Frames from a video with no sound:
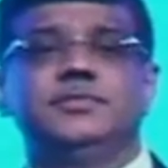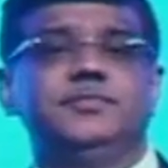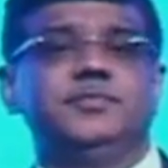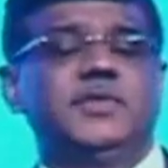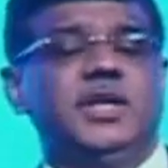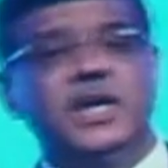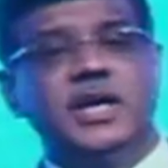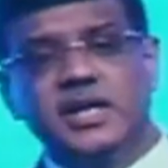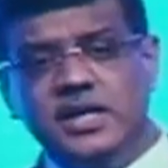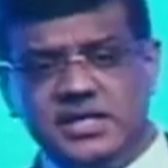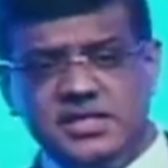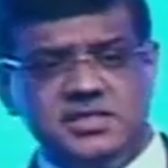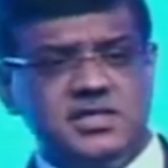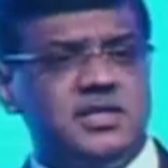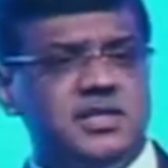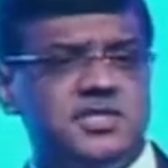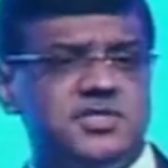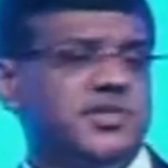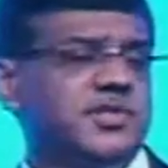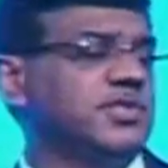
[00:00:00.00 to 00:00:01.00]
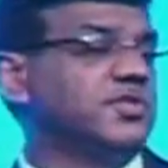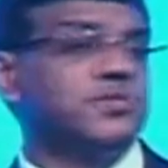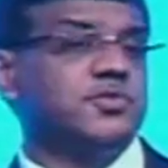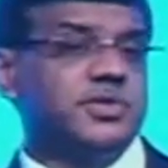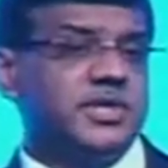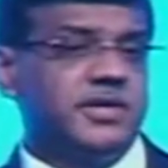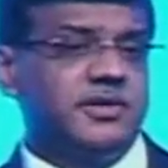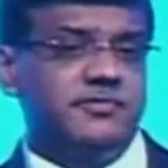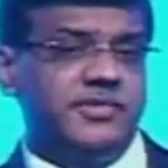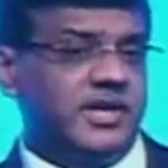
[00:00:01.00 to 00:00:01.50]
Airline industry is using
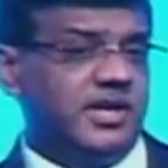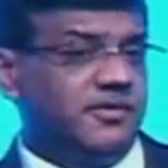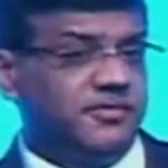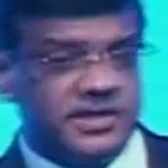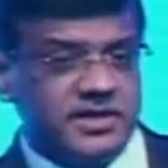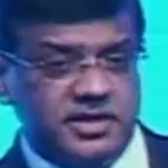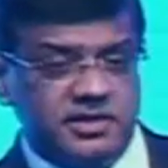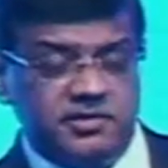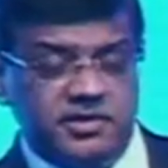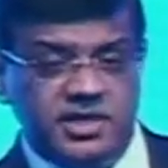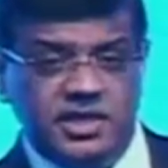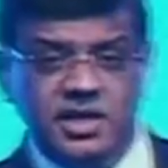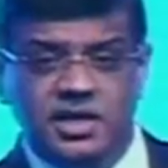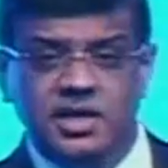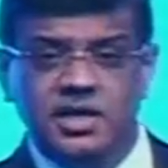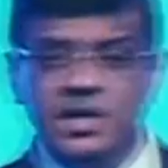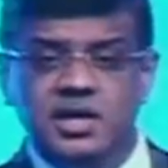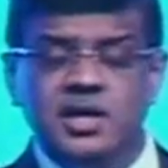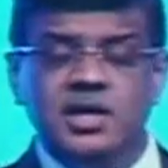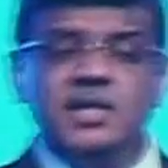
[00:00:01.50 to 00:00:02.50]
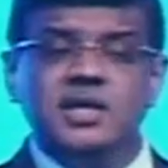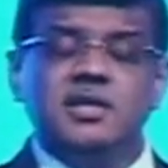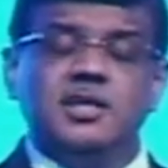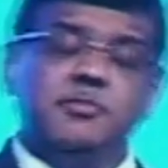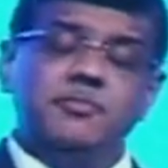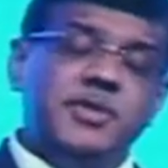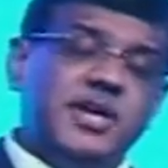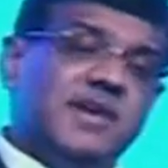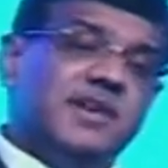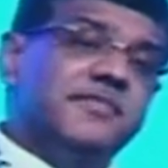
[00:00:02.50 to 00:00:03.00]
it very effectively. The
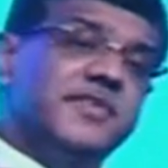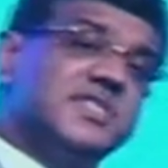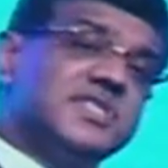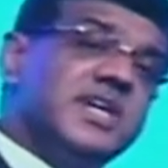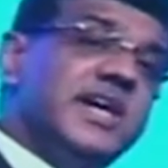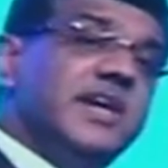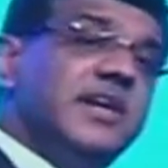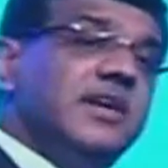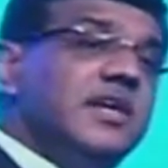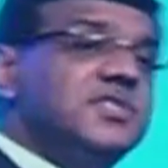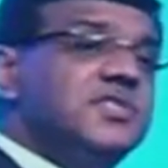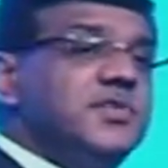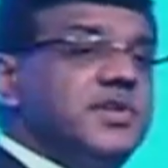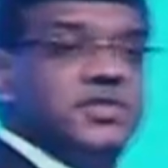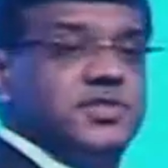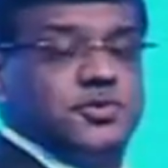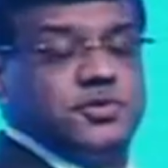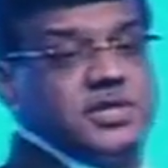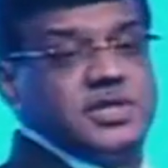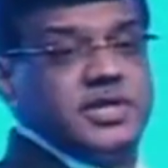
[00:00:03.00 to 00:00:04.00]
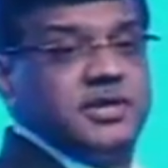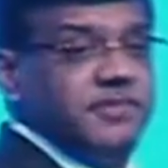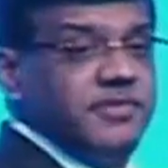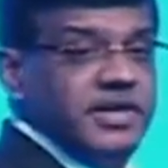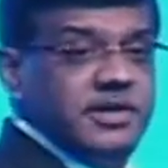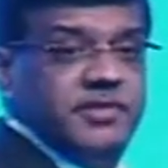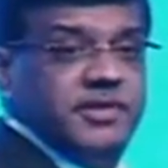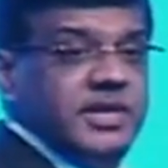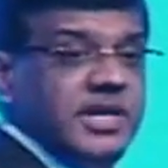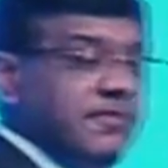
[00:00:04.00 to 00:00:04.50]
BFSI industry is using it very,
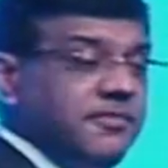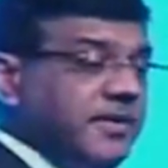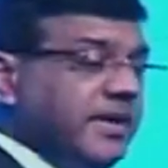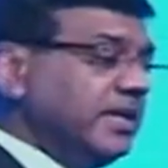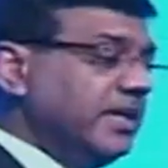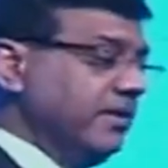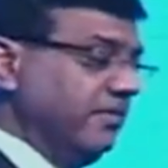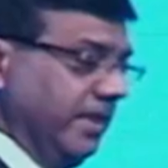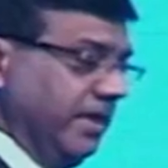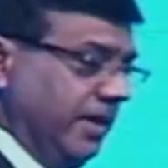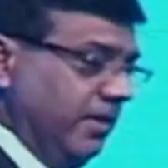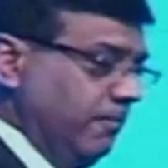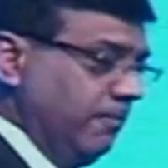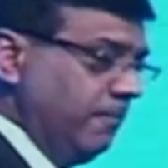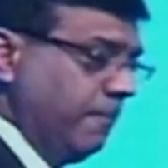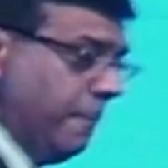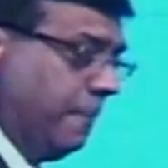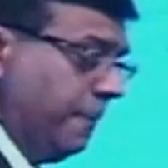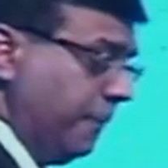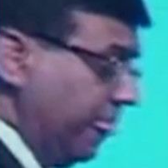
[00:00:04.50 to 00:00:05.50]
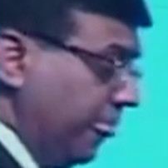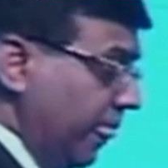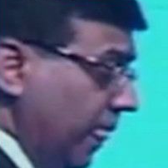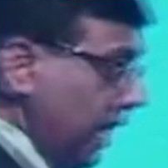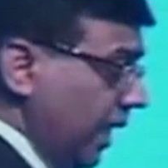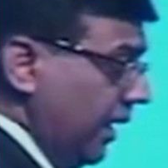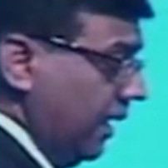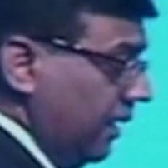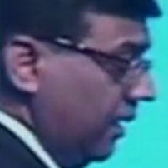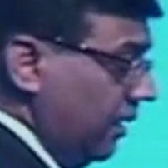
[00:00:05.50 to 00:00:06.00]
very effectively.
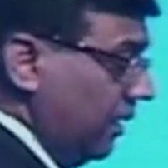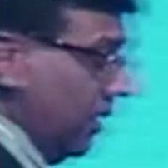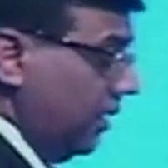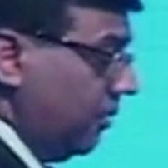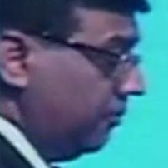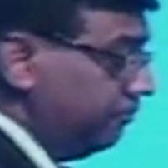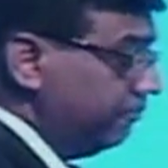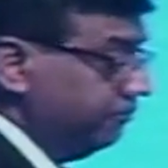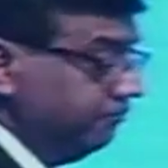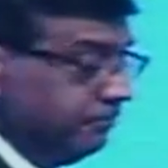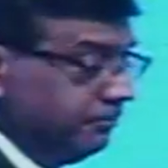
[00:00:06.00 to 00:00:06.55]
One